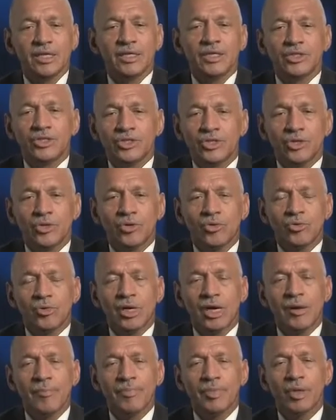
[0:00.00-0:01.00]

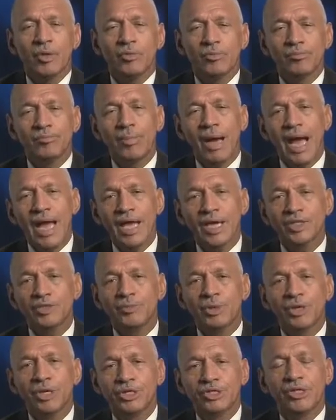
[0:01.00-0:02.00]
So my
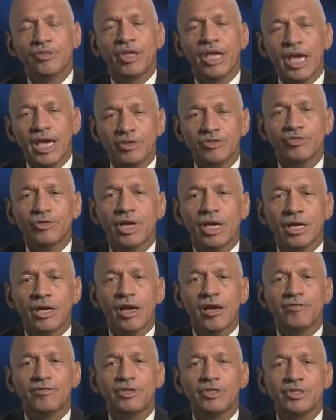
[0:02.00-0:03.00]
experience in the astronaut
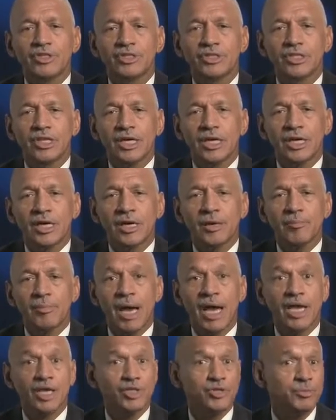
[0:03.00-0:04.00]
office,
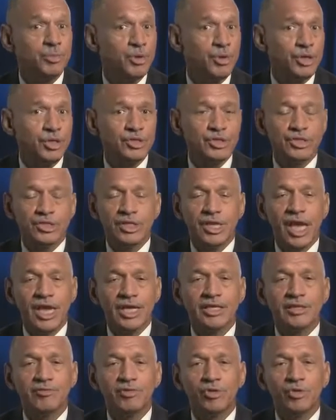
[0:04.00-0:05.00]
my experience as an
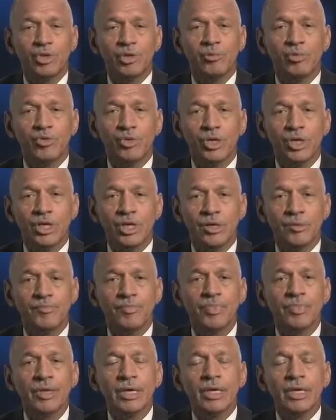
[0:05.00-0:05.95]
active duty Marine,